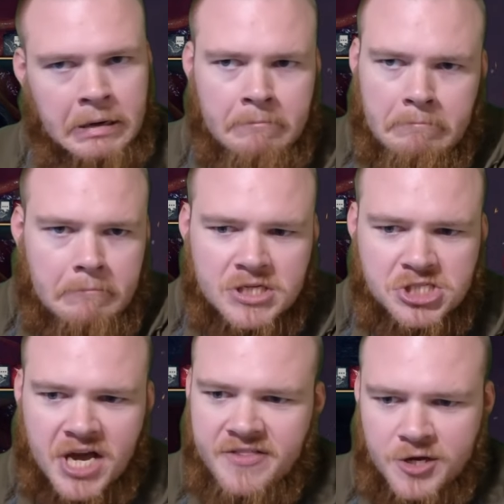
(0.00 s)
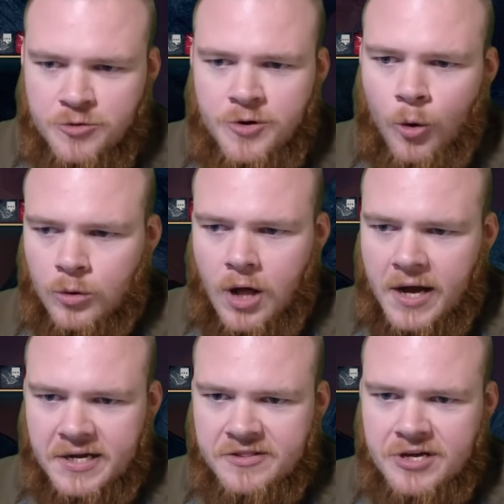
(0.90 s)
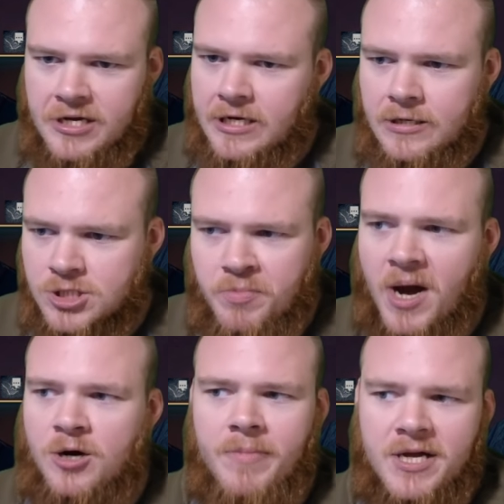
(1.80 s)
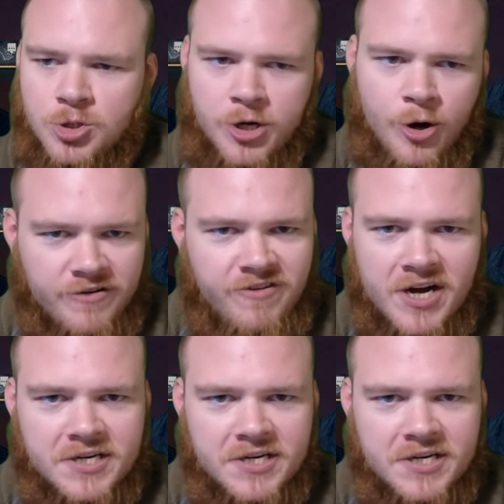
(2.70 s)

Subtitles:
Say that you don't like the spider matriarch fight.